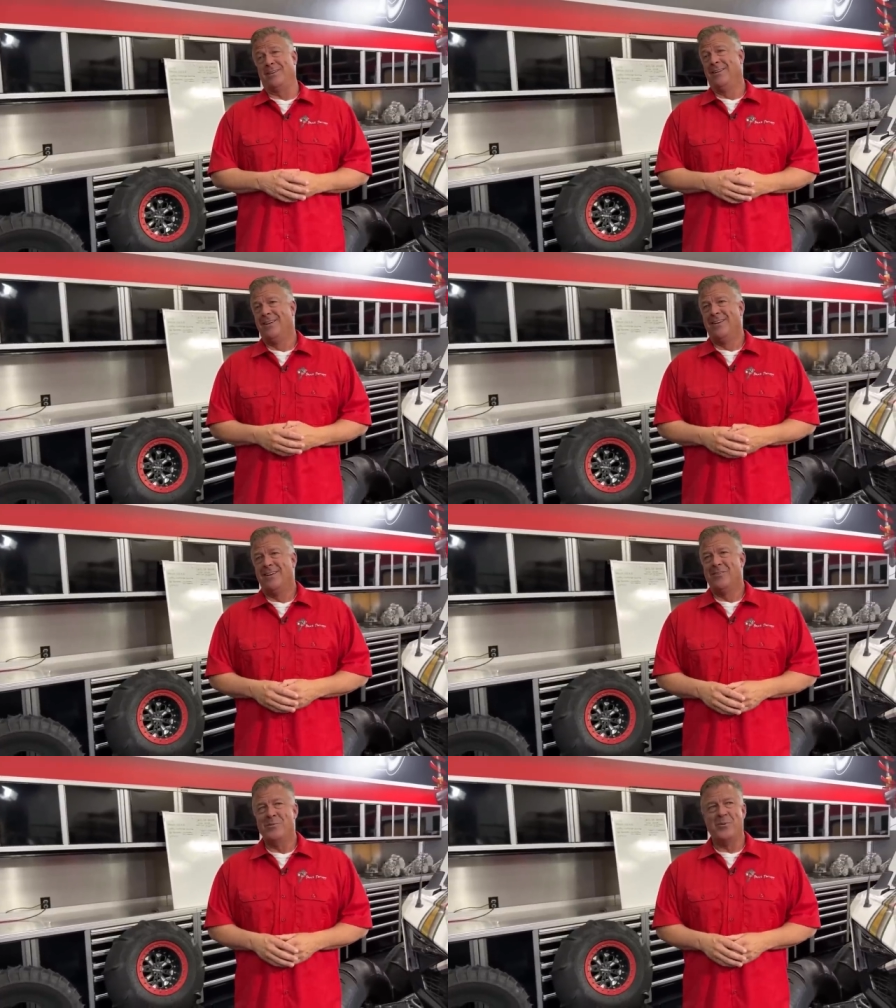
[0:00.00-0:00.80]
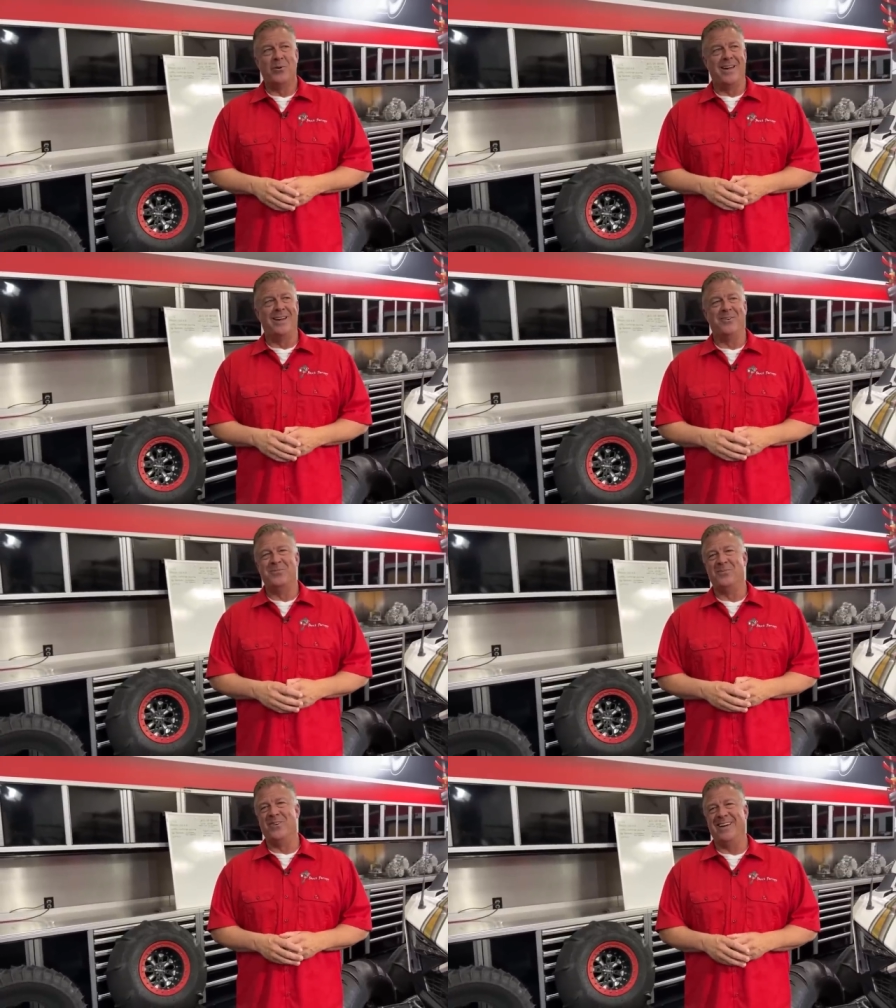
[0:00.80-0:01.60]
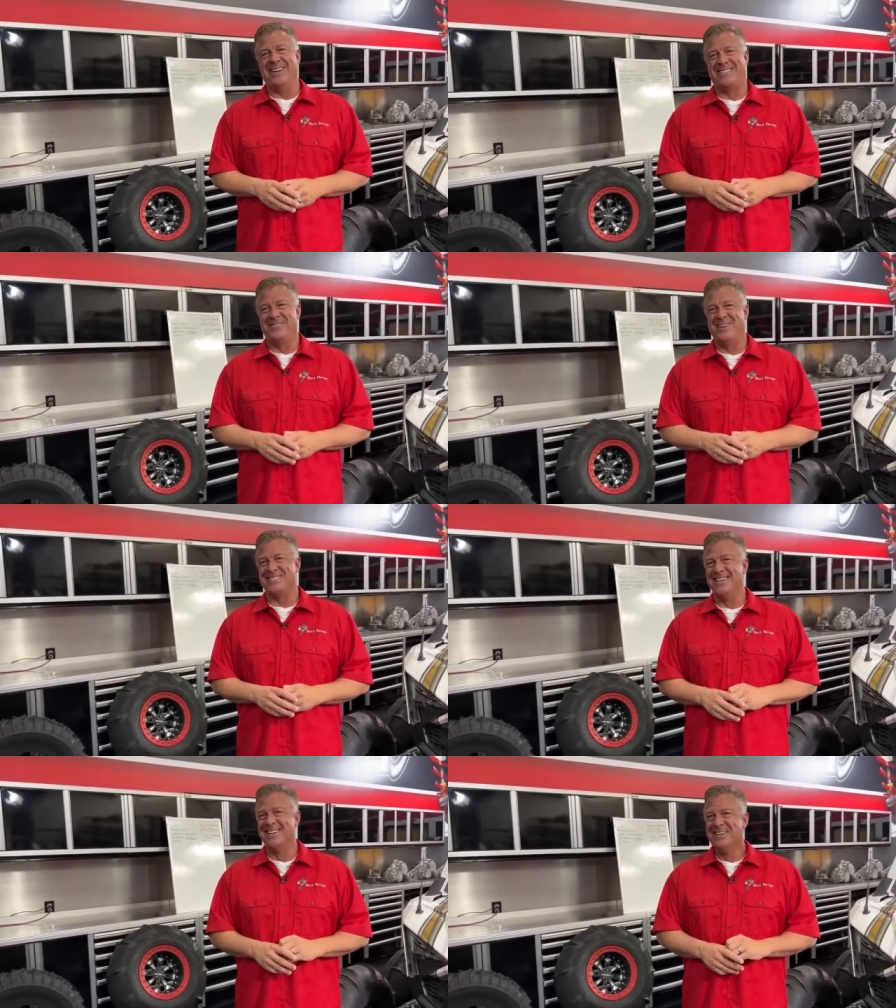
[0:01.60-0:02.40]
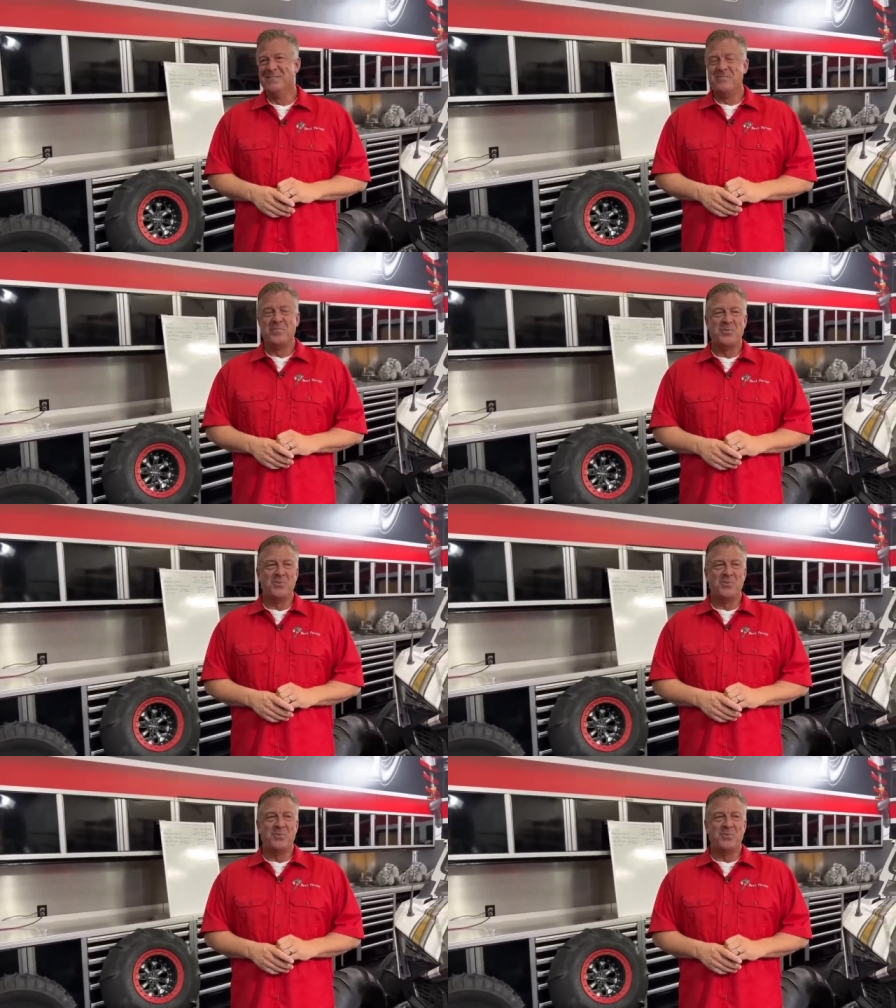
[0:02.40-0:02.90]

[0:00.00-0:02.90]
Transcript: Yeah, we leave next week. We leave next Wednesday.